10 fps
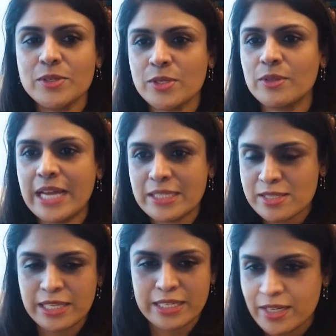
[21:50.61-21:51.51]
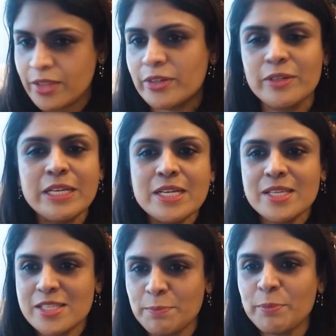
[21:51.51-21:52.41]
So that's like another
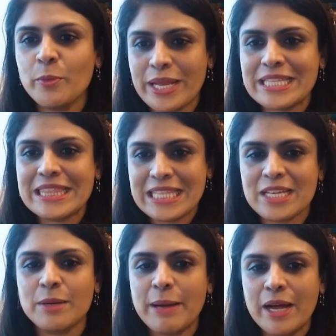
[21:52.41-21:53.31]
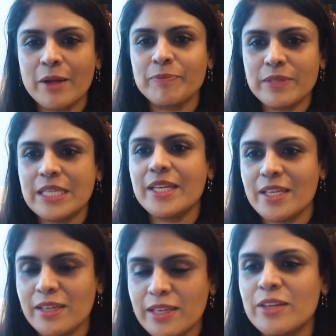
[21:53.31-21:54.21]
simple way to think about
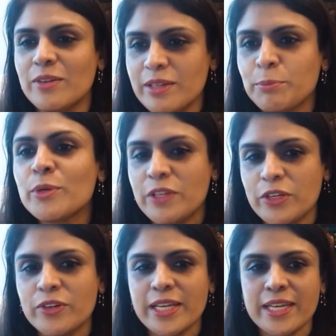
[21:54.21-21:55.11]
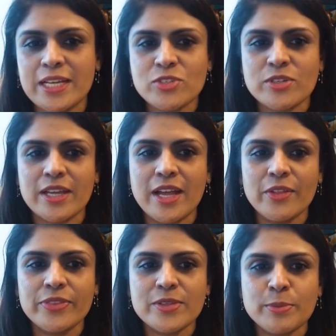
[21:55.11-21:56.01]
eating, improving your gastric
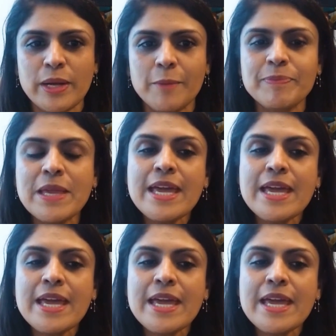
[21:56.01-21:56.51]
health as well.